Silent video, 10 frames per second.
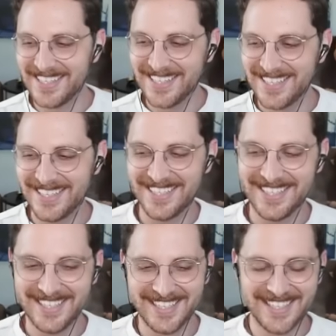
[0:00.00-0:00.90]

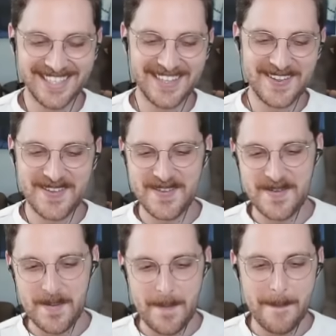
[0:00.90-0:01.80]

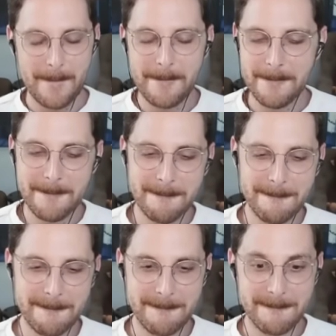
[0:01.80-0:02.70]

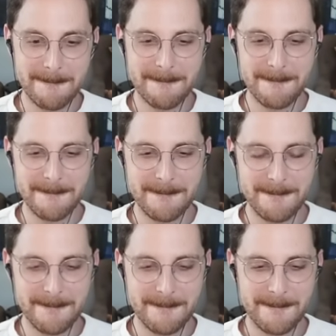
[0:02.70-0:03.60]

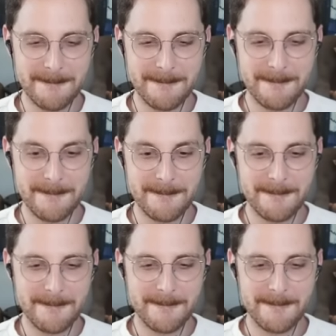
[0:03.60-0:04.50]

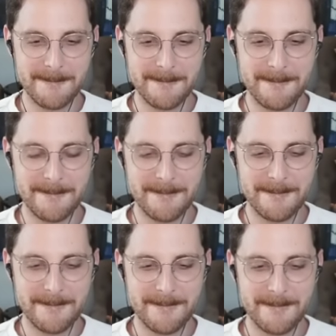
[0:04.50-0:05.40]

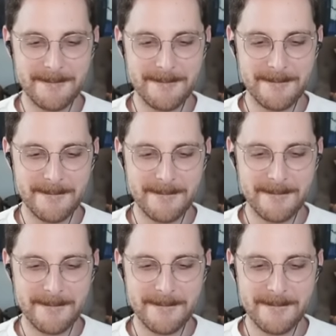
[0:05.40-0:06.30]

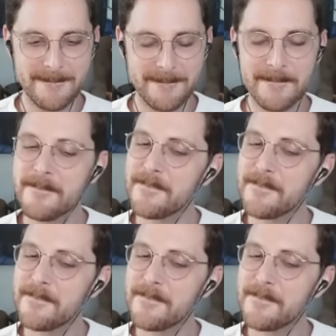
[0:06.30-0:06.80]
The person shown says nothing.